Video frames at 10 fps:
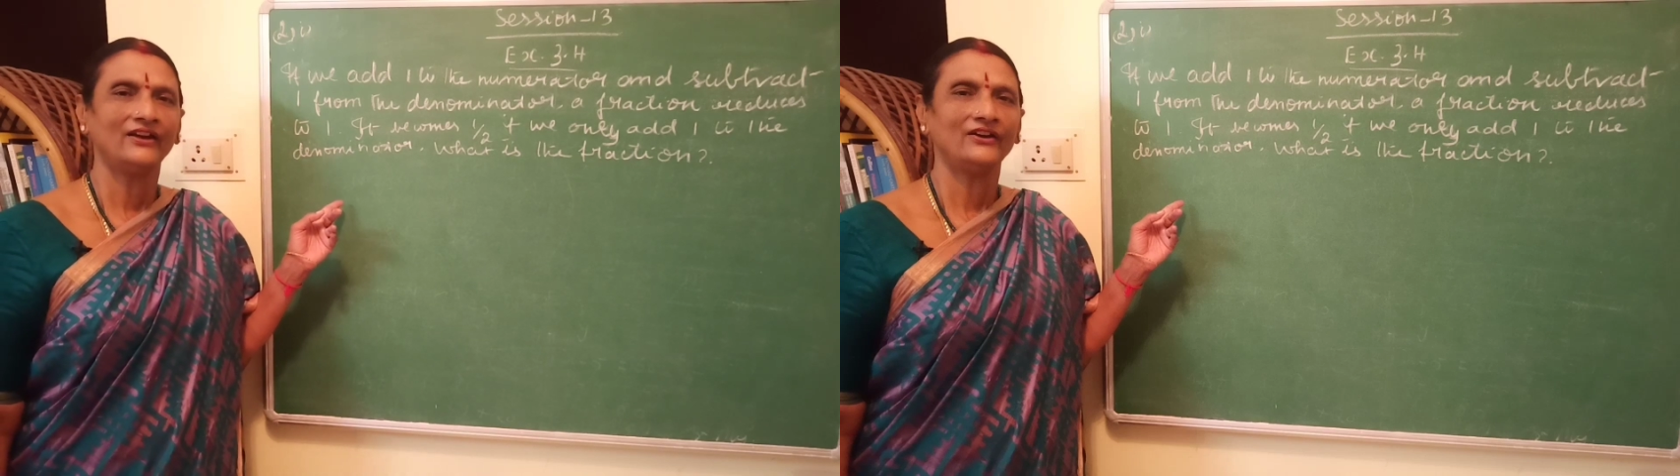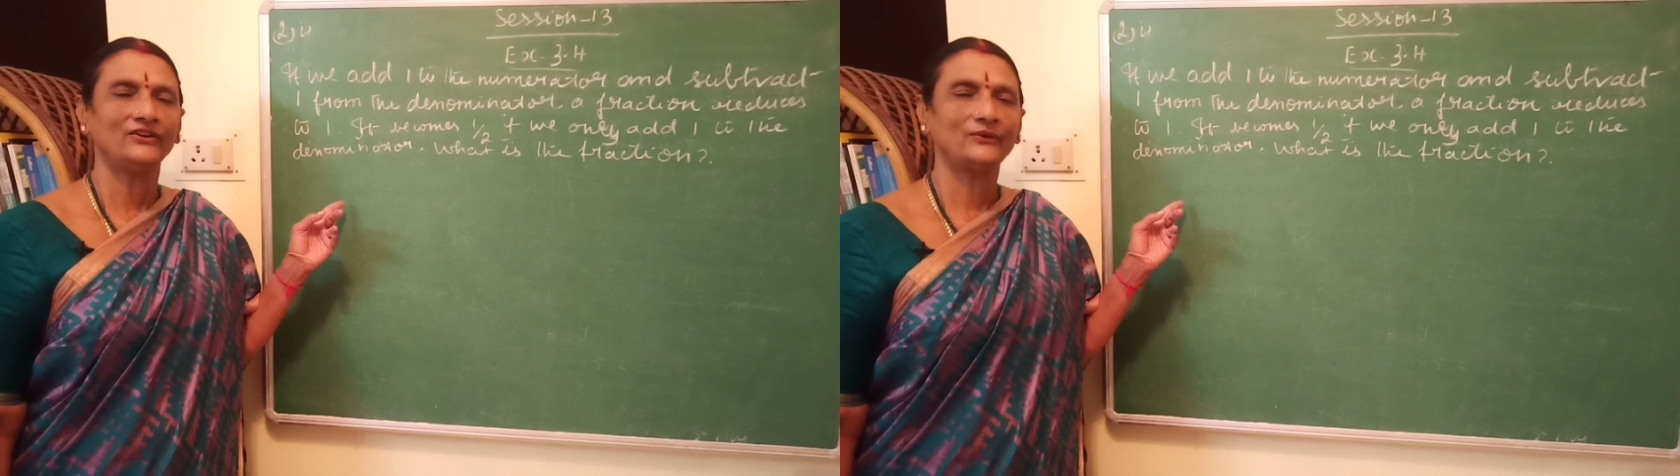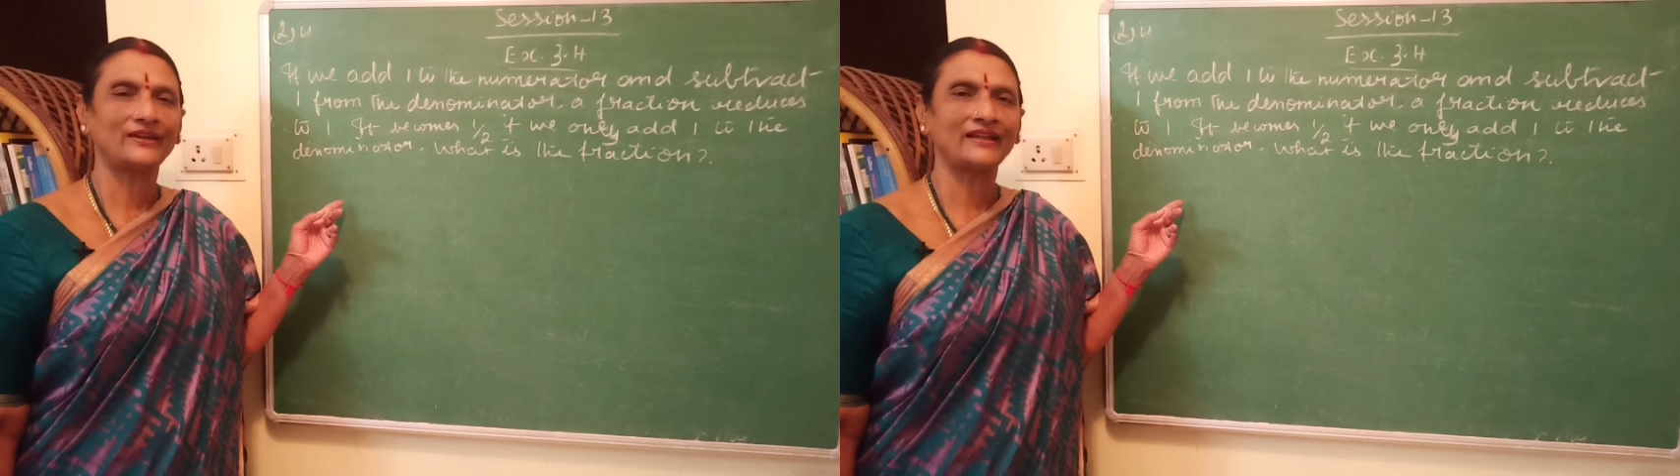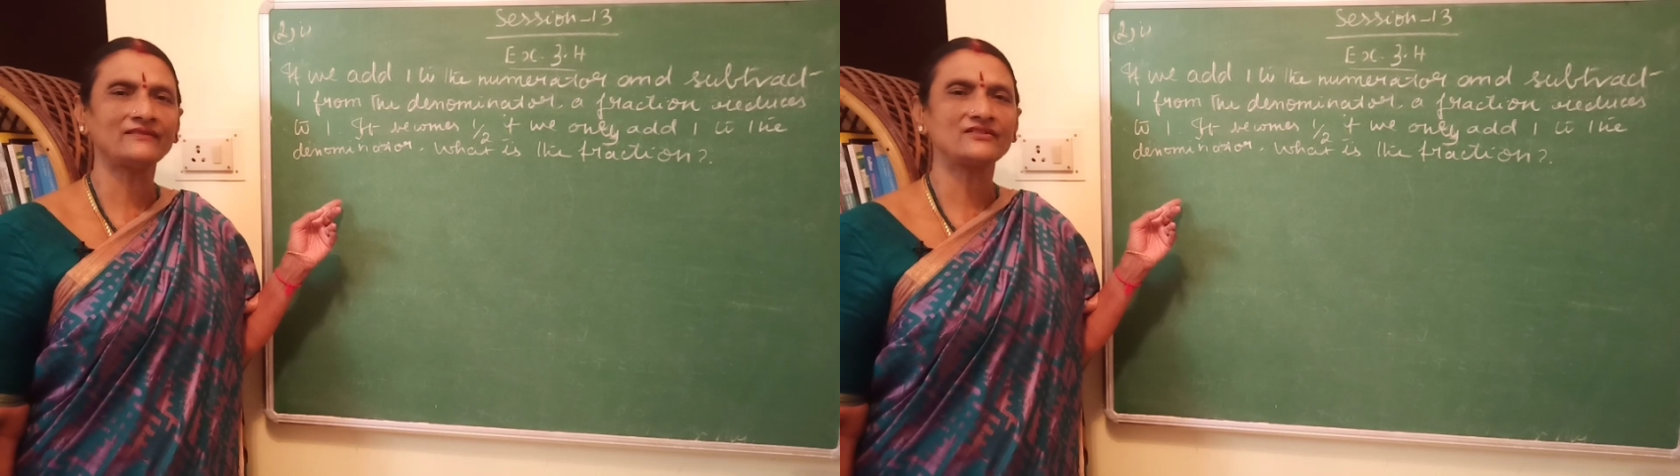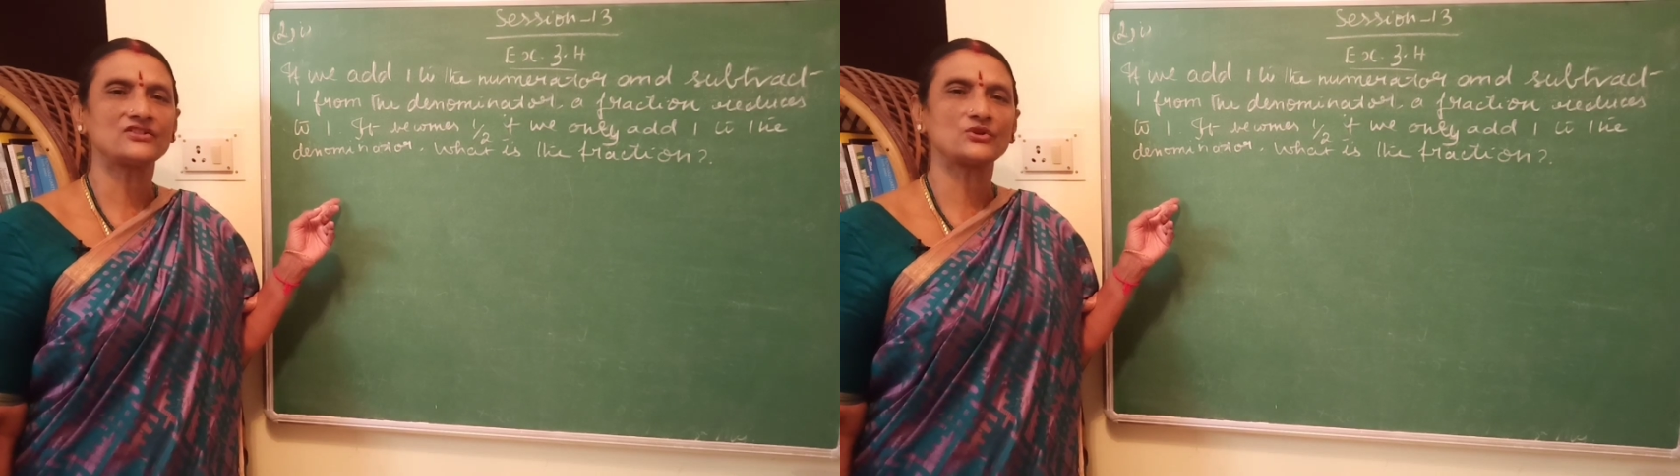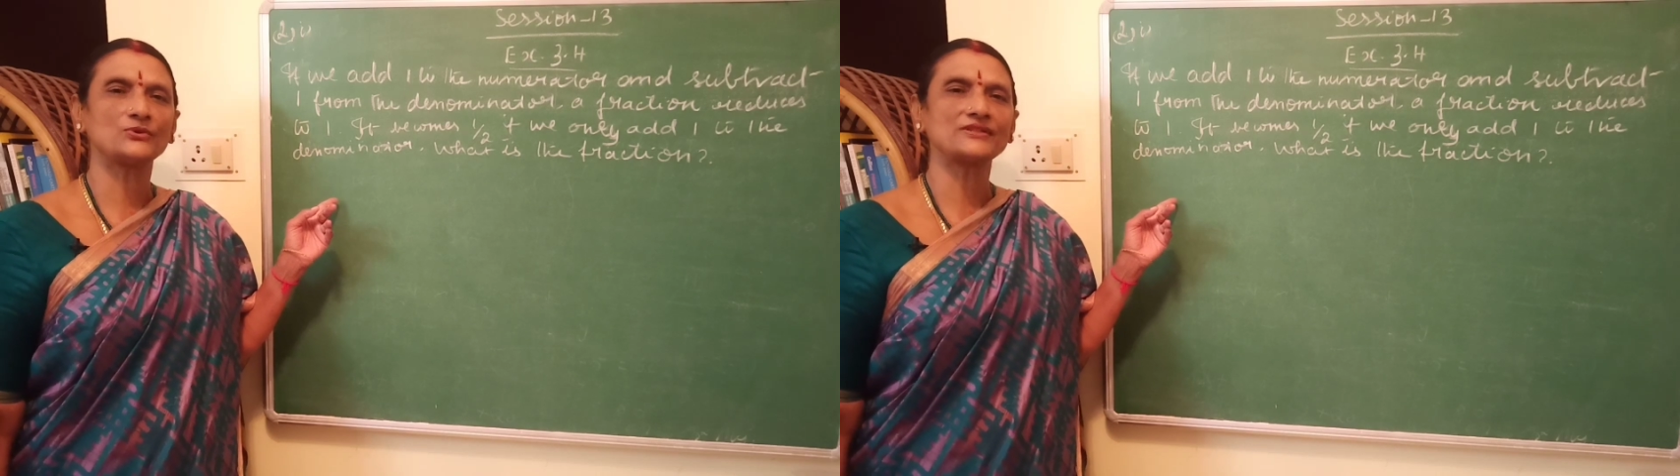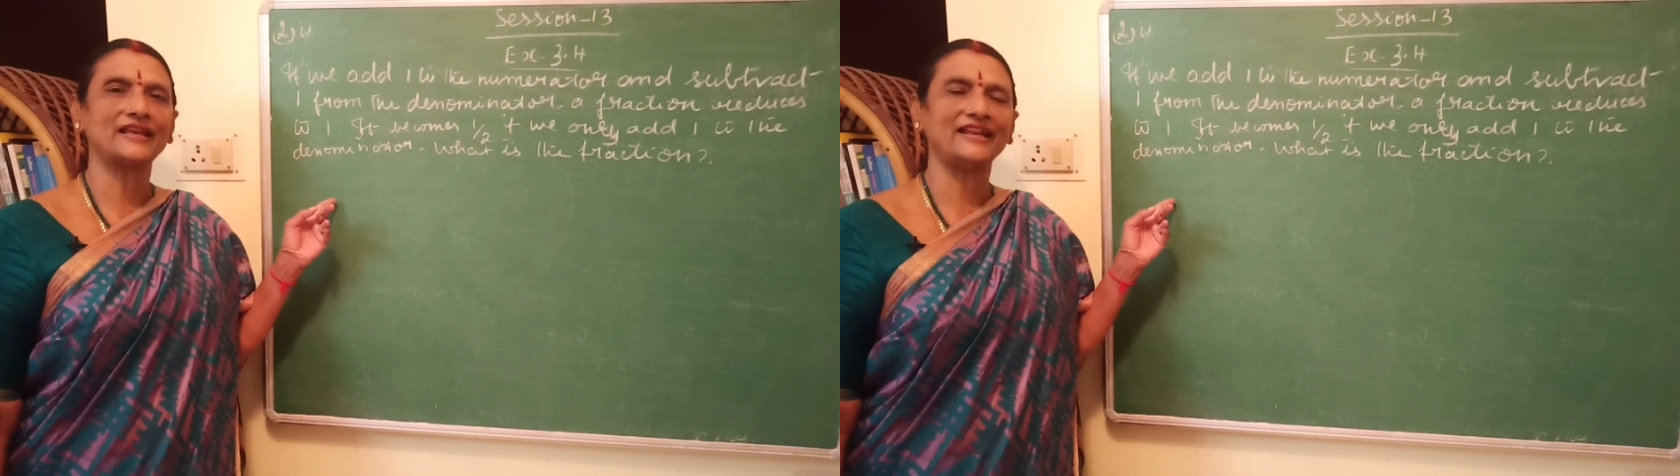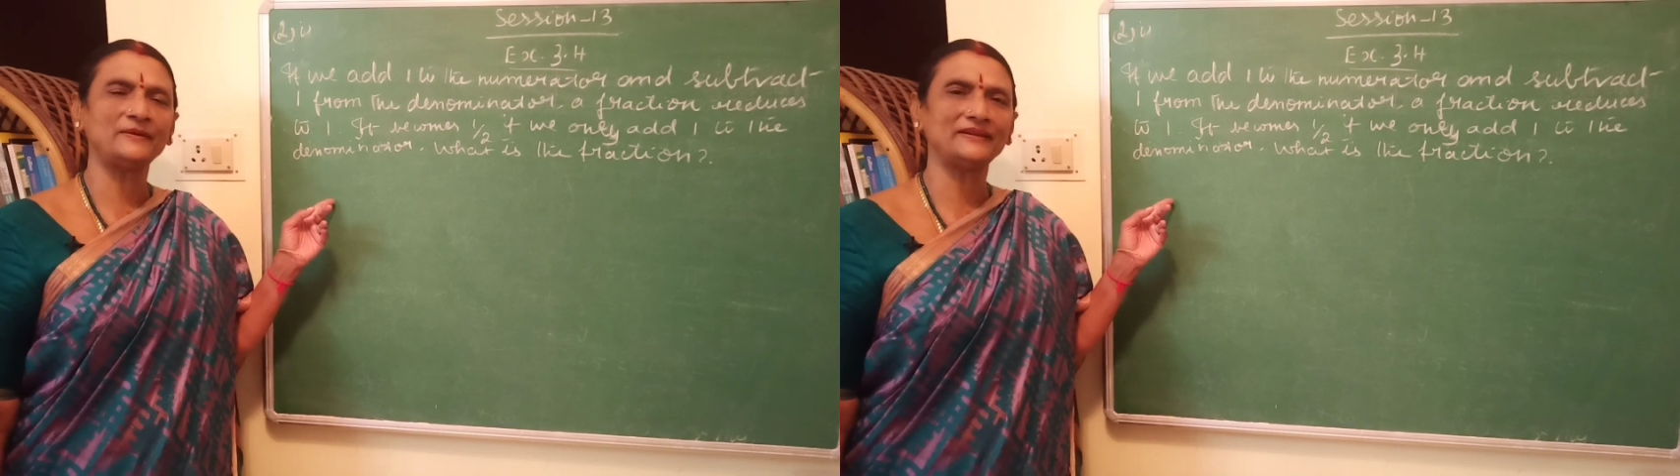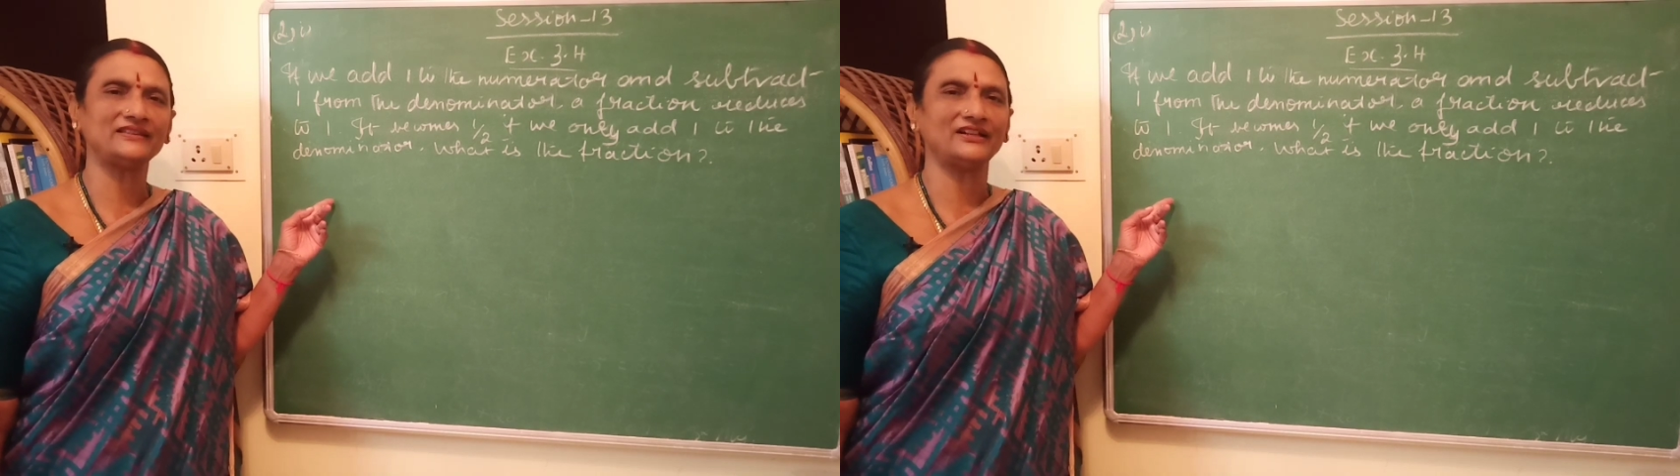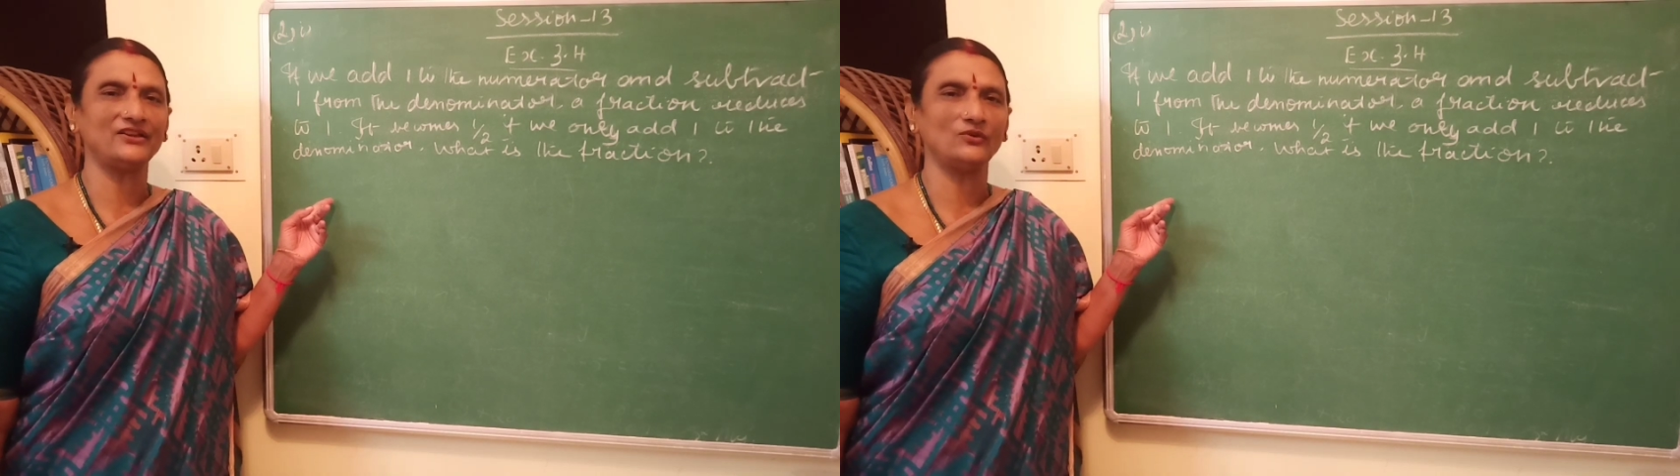You can choose any
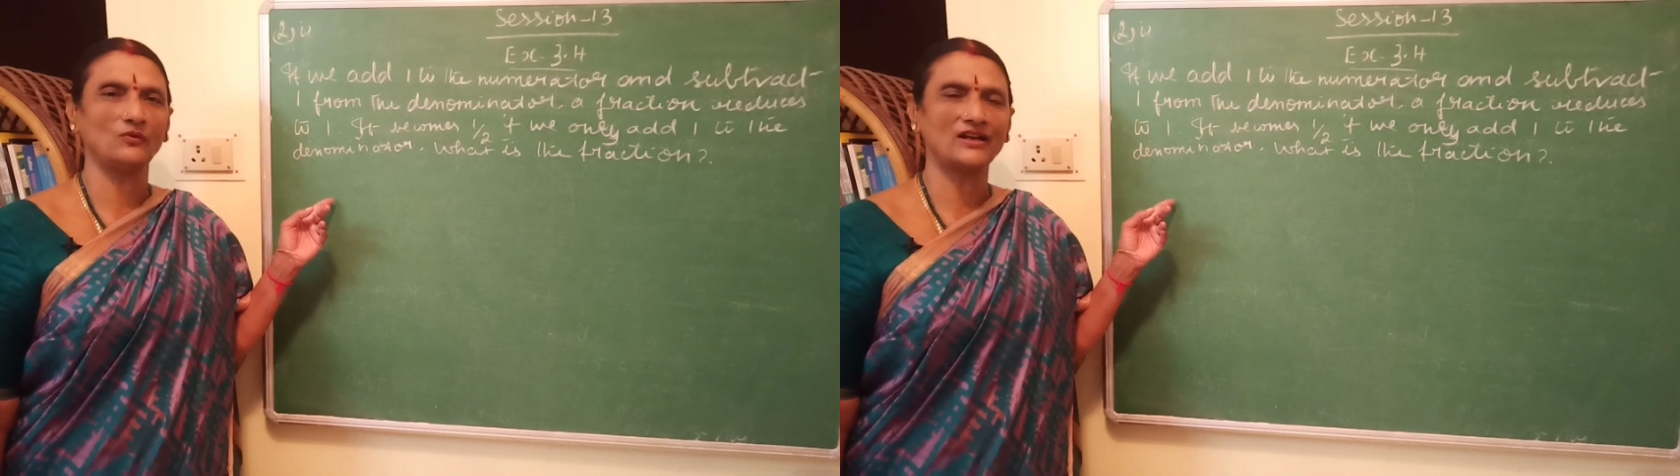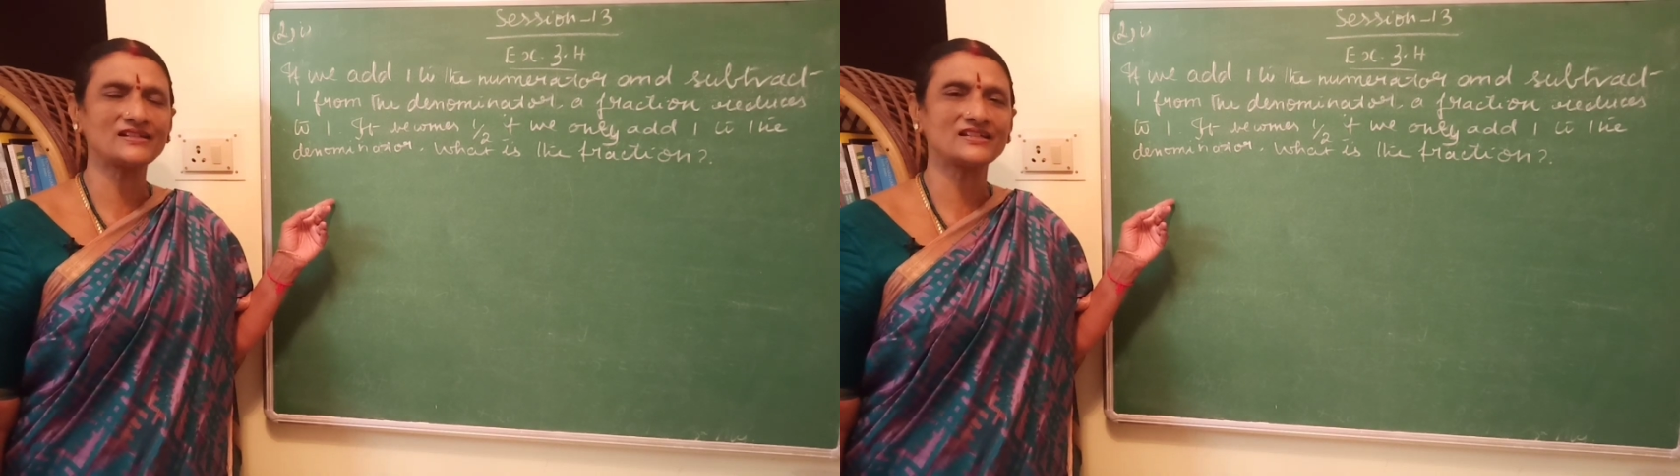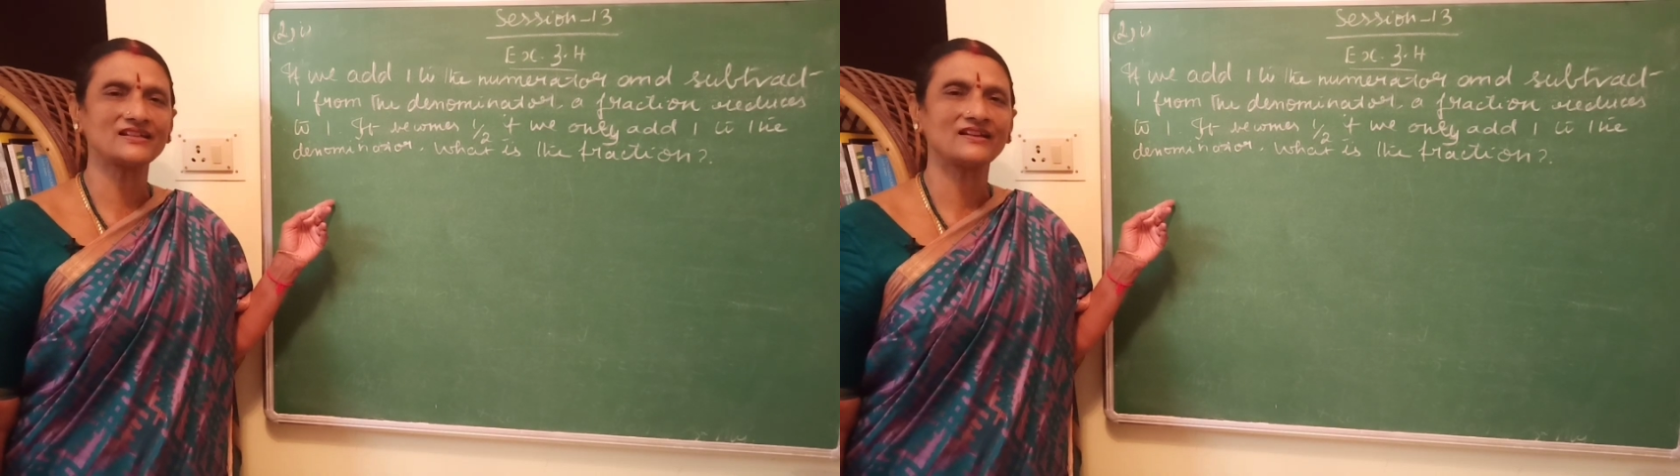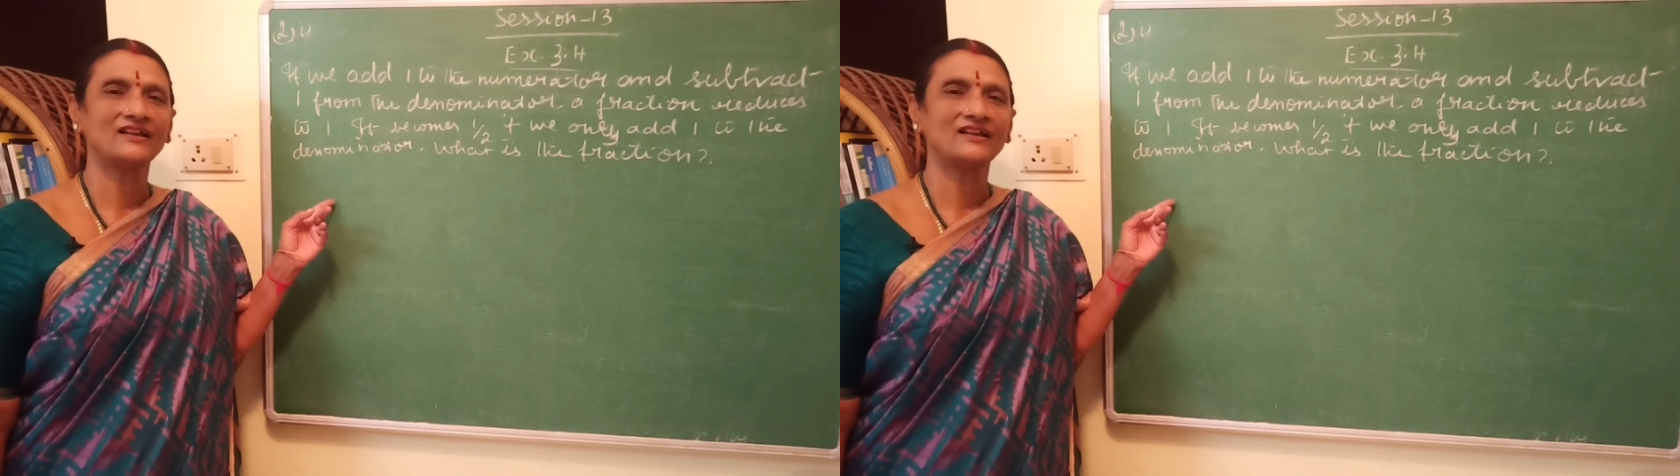method you want,